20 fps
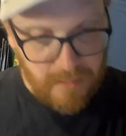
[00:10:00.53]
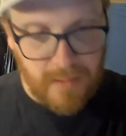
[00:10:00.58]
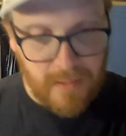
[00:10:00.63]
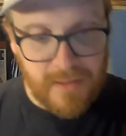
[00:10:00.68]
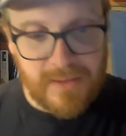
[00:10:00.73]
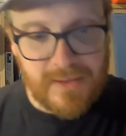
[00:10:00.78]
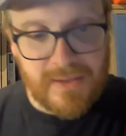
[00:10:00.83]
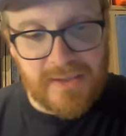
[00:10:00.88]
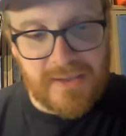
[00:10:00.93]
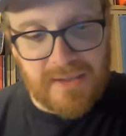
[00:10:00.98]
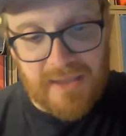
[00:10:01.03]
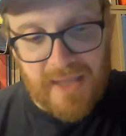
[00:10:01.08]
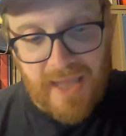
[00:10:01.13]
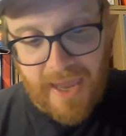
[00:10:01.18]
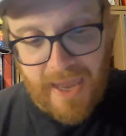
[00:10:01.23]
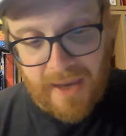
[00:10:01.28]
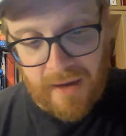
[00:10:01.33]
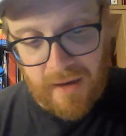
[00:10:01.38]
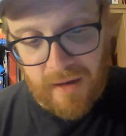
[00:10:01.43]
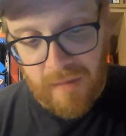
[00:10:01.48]

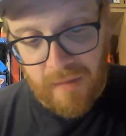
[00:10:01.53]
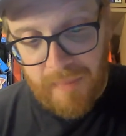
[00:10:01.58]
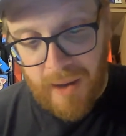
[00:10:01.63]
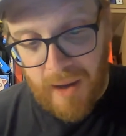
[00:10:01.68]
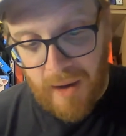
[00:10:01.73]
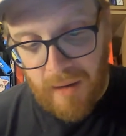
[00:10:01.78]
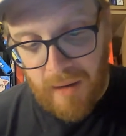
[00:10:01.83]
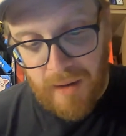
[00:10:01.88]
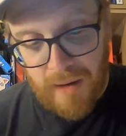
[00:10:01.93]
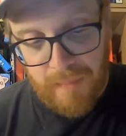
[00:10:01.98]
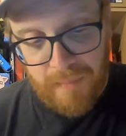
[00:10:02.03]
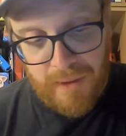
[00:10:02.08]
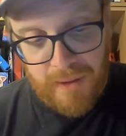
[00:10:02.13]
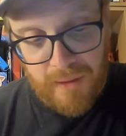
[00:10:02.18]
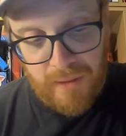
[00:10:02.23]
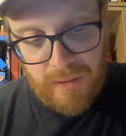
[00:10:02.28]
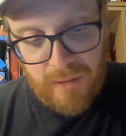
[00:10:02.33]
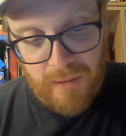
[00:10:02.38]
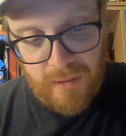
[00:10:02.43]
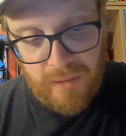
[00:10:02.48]
slang about it
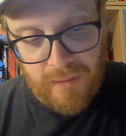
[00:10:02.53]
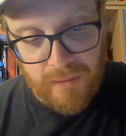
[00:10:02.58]
being good.